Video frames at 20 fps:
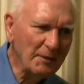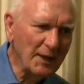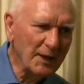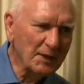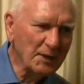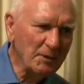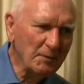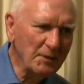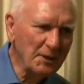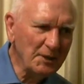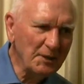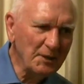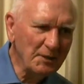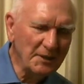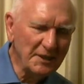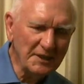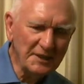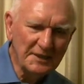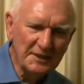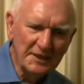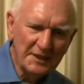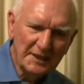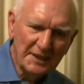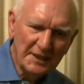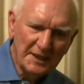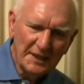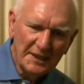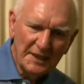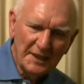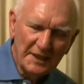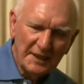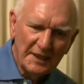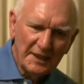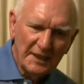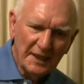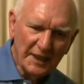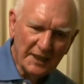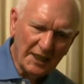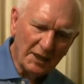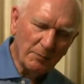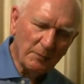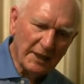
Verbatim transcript: back to my unit. I got